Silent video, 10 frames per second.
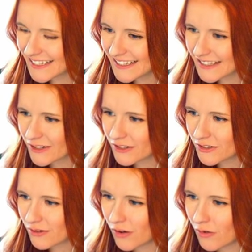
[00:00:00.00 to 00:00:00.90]
is your
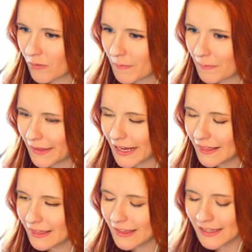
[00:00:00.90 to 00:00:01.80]
new home. I
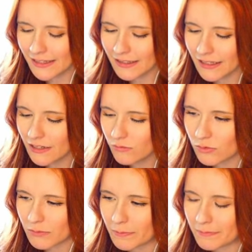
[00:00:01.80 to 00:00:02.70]
think it
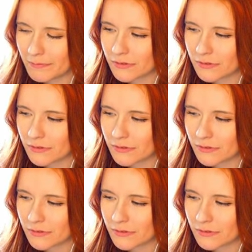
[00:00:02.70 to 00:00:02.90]
will...